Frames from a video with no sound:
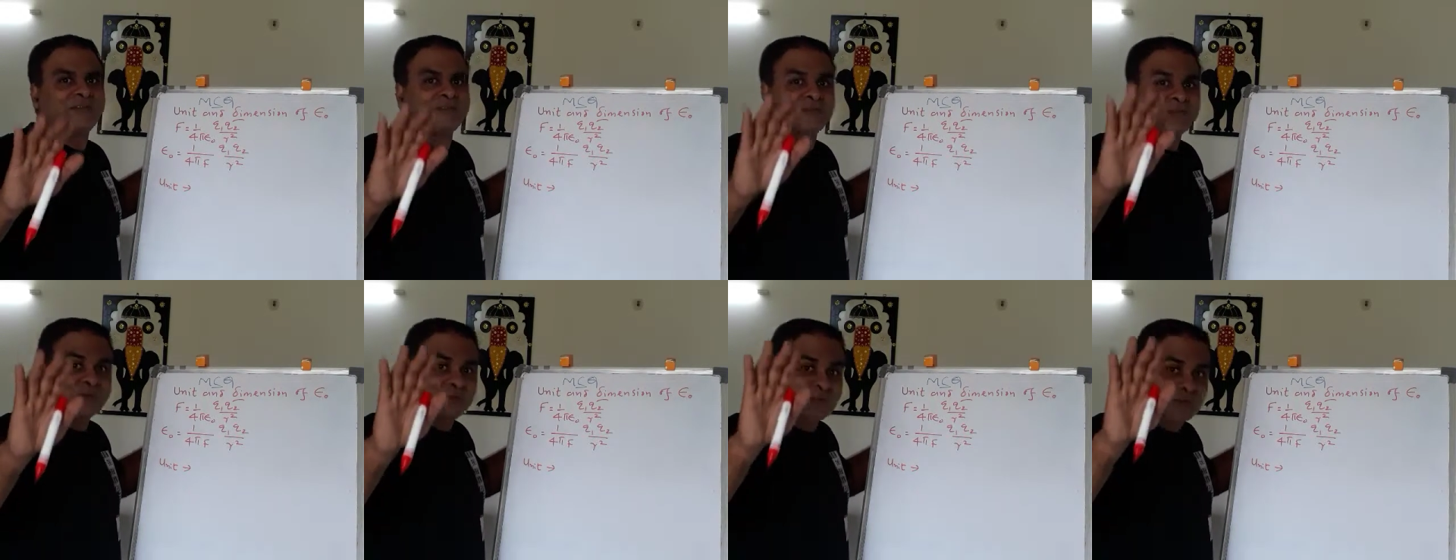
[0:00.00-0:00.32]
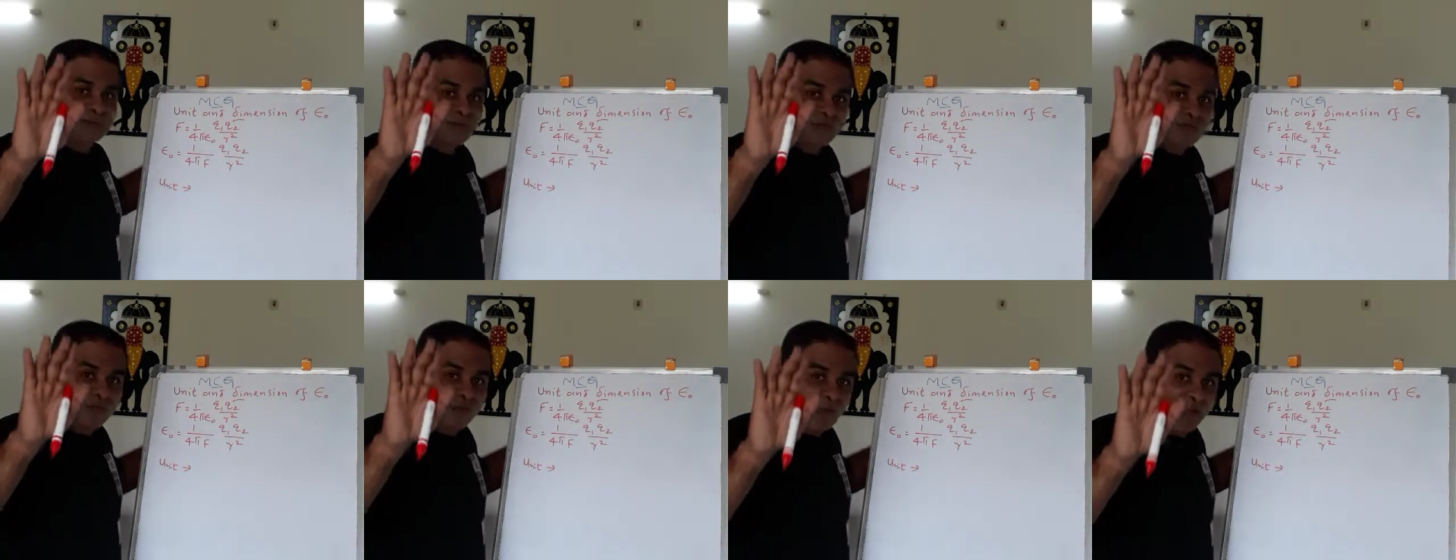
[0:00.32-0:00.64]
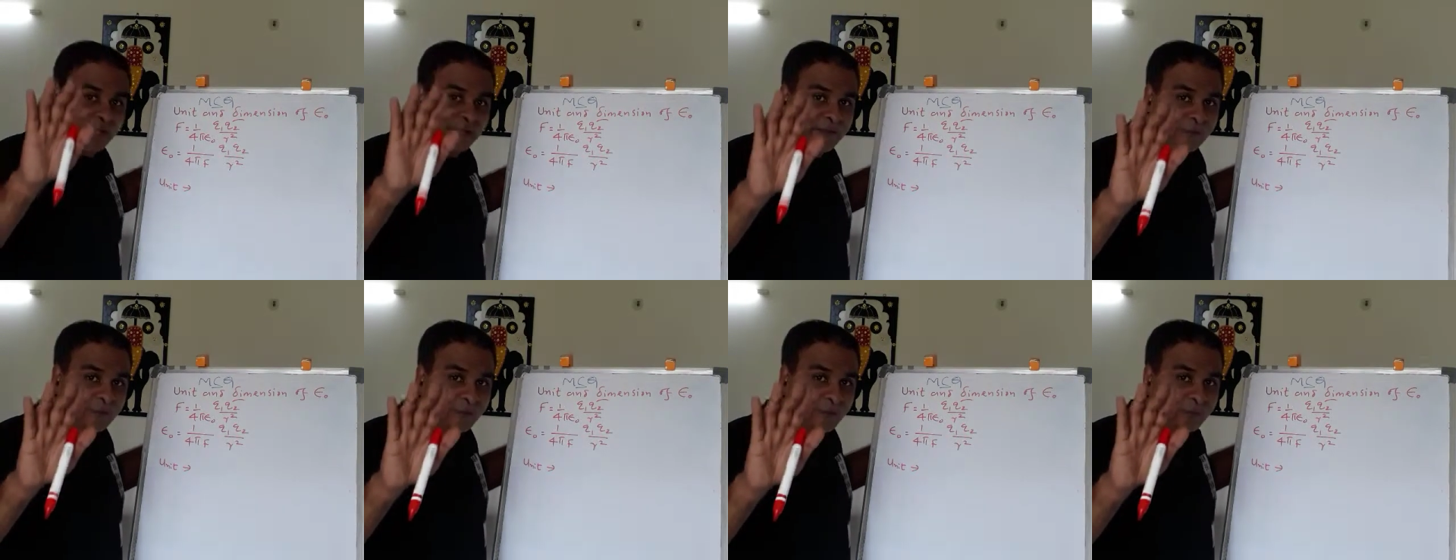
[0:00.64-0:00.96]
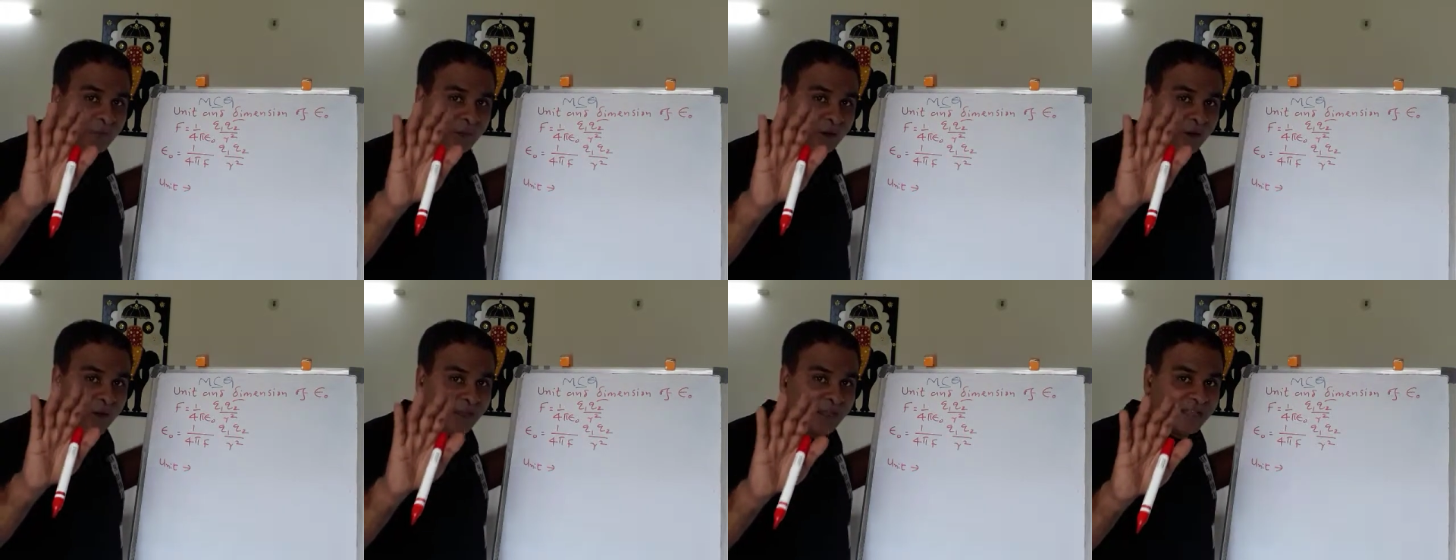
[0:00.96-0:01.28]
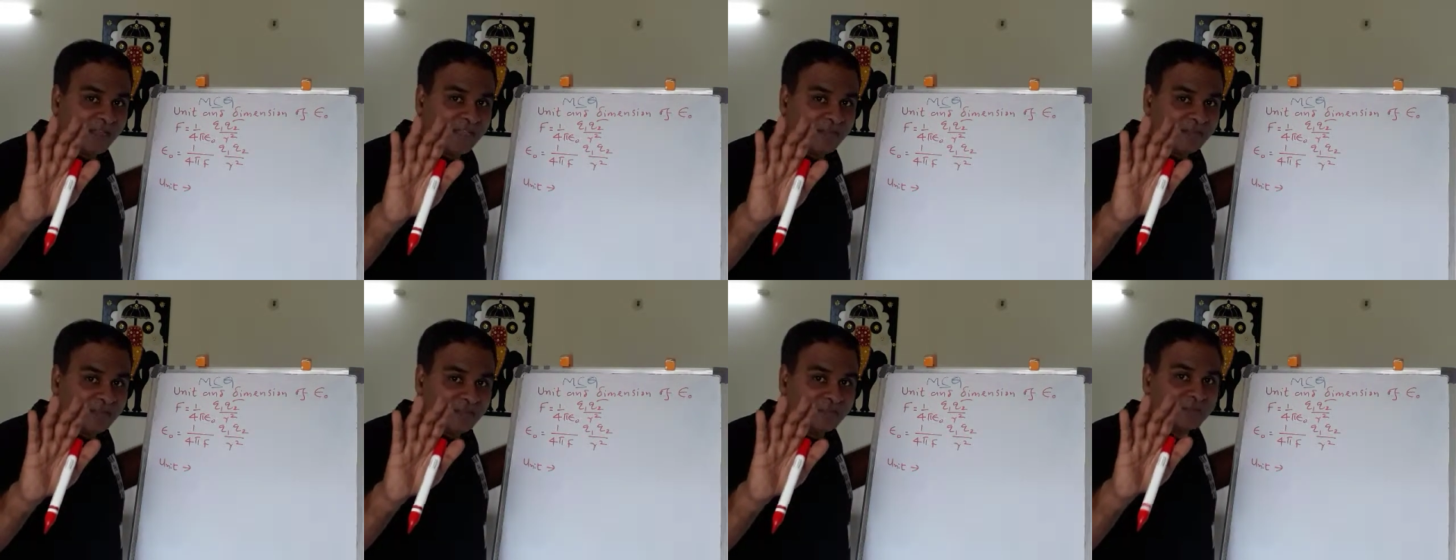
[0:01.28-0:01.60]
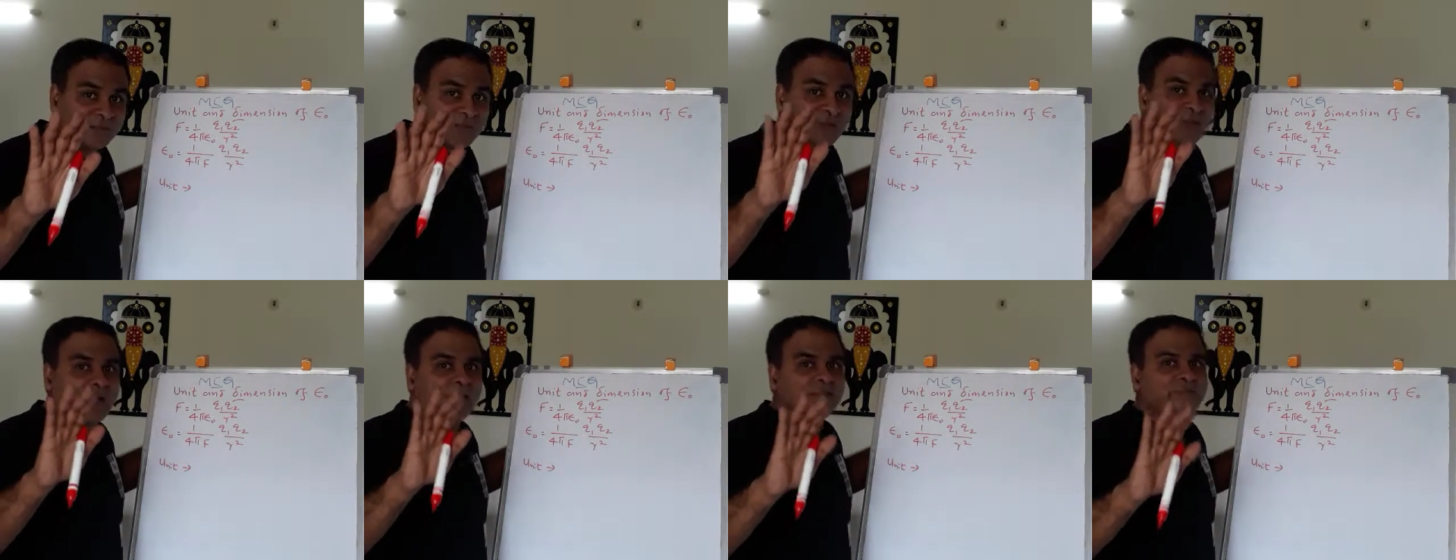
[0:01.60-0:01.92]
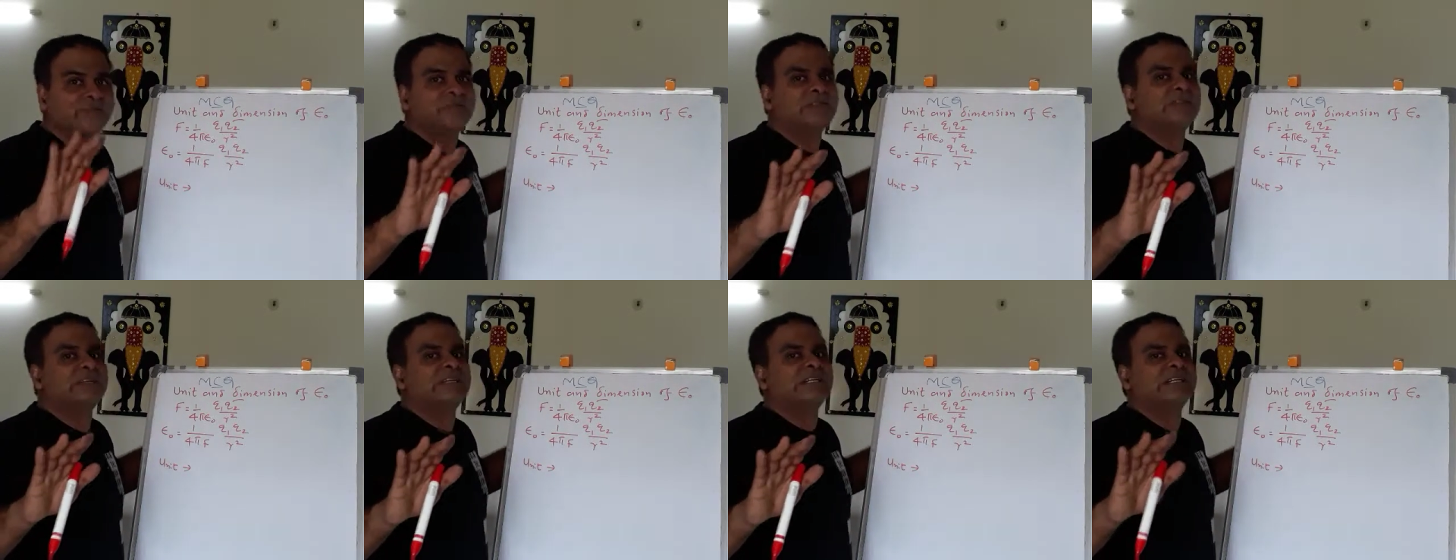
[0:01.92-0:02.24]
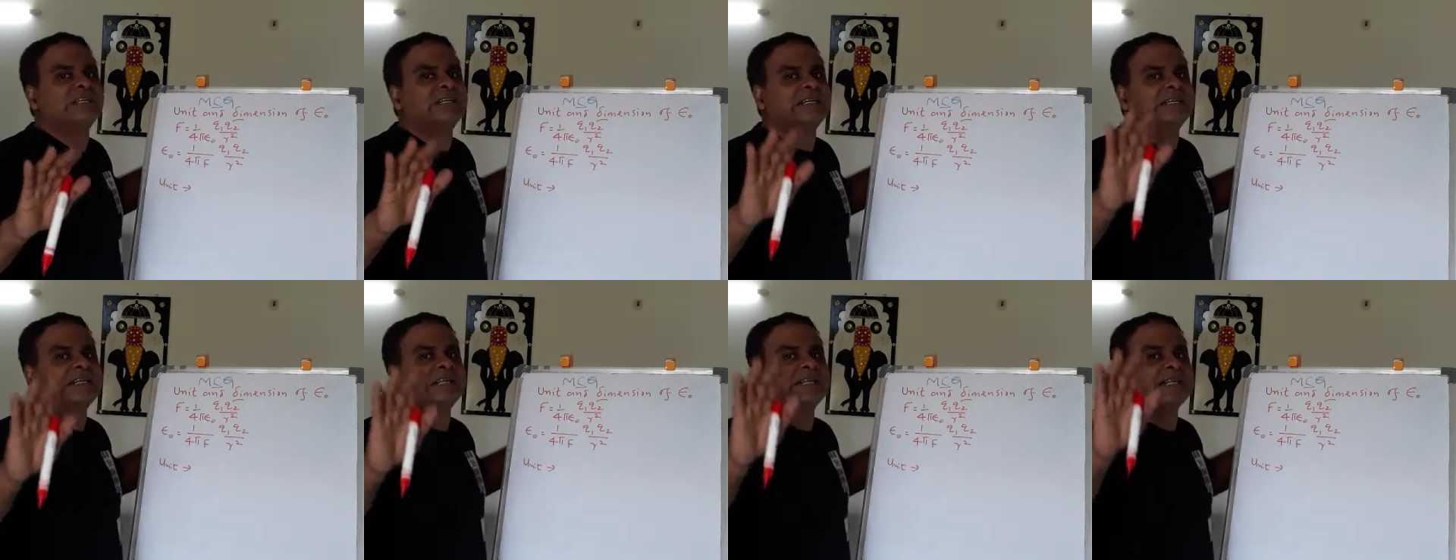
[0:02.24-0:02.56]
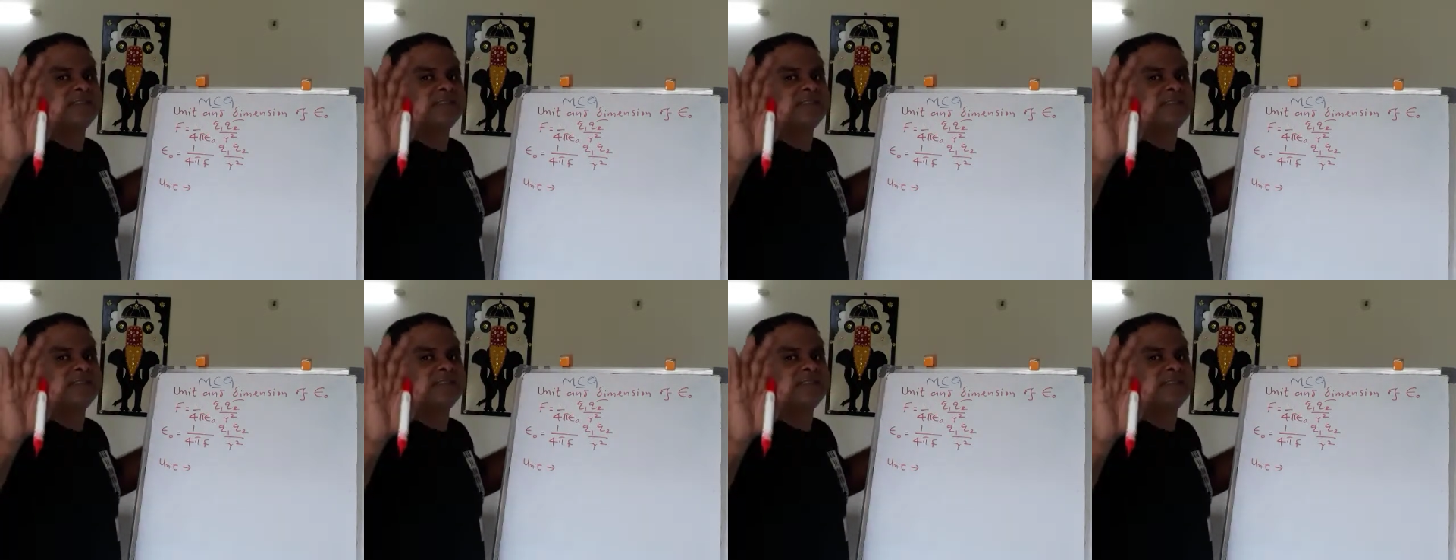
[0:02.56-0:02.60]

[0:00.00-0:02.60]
So the 5 points you have to learn.